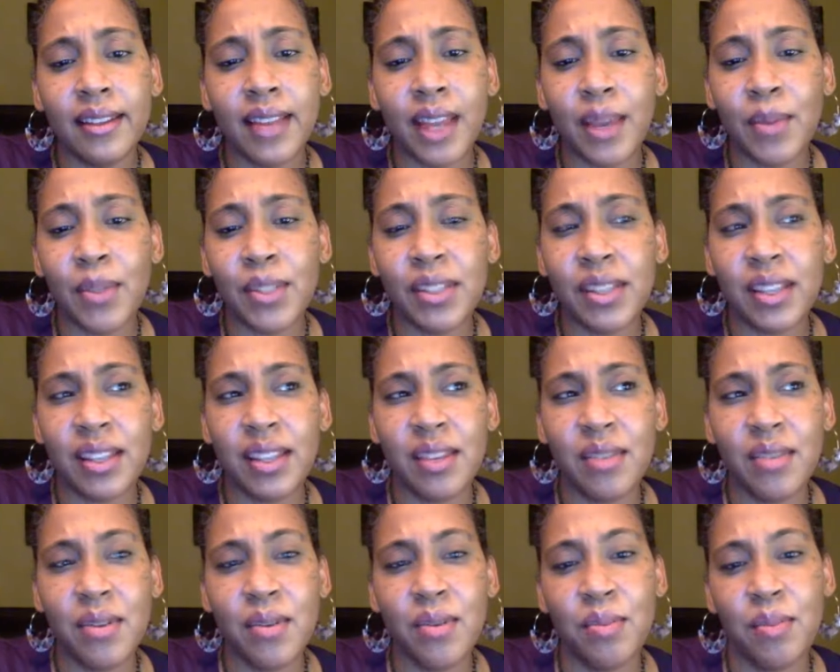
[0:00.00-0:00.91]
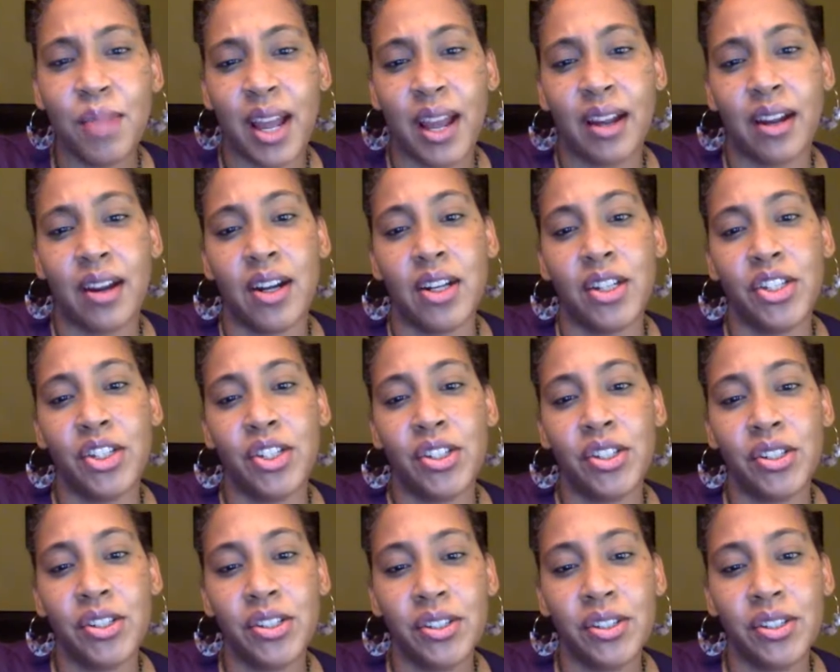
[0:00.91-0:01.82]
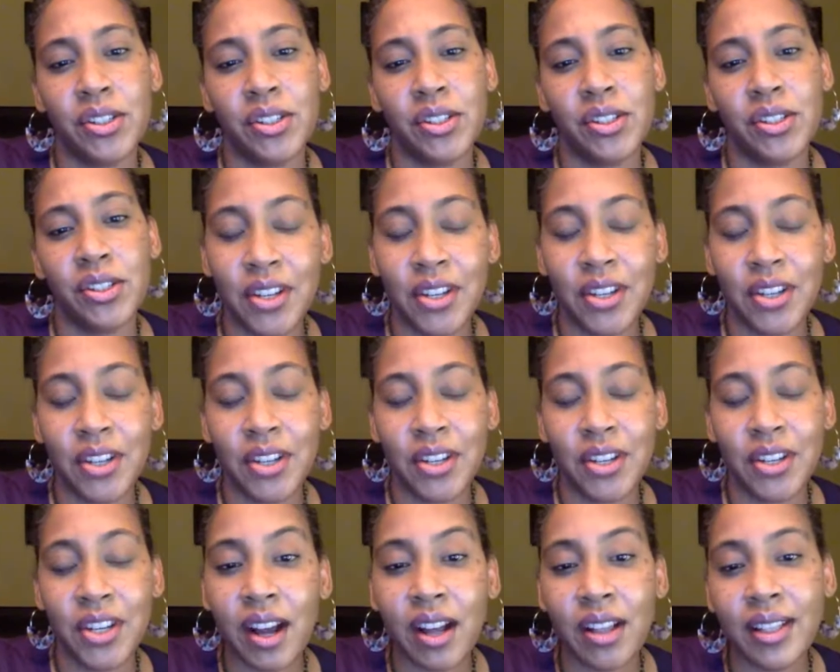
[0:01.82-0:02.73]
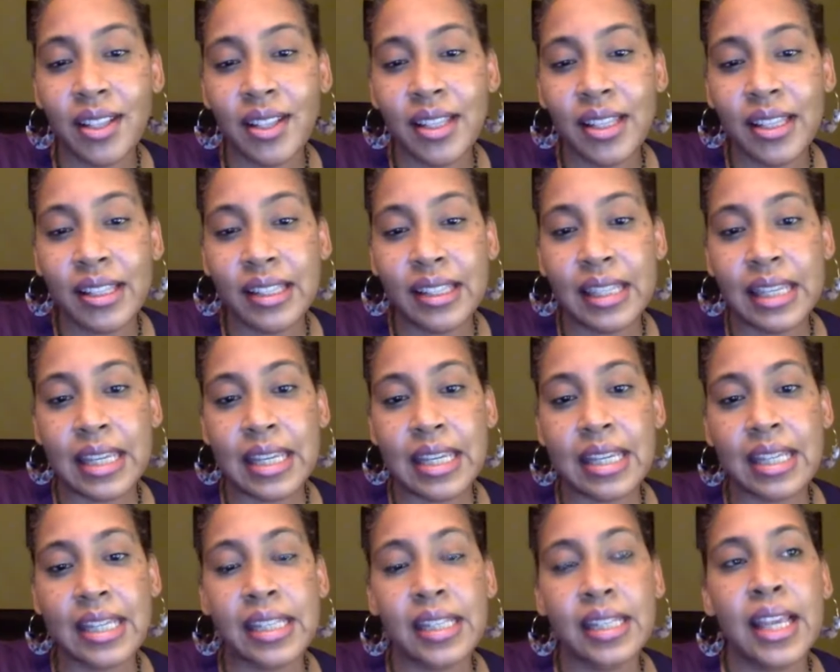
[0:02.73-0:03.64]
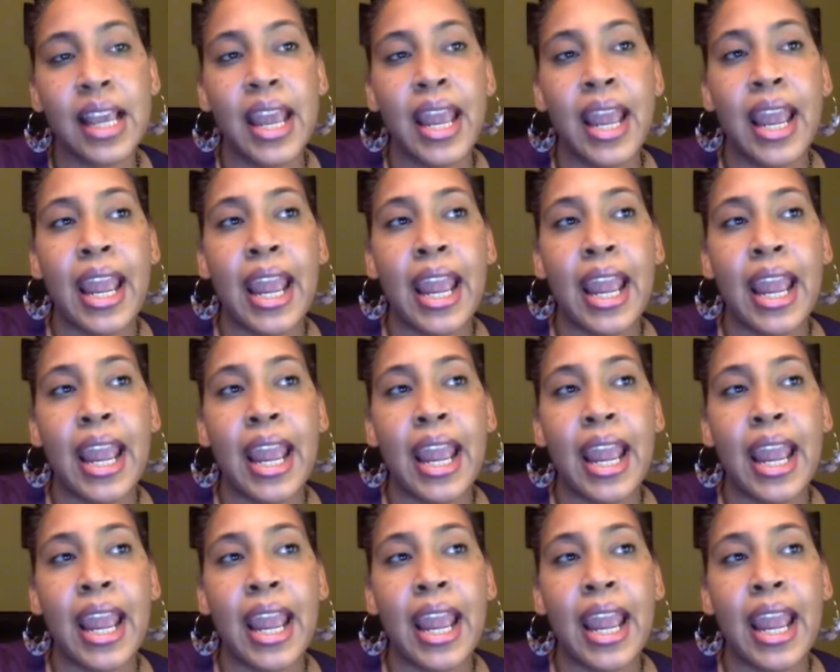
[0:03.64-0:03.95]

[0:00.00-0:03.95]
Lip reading: they would say, there are no Black archers, there, and all of these things.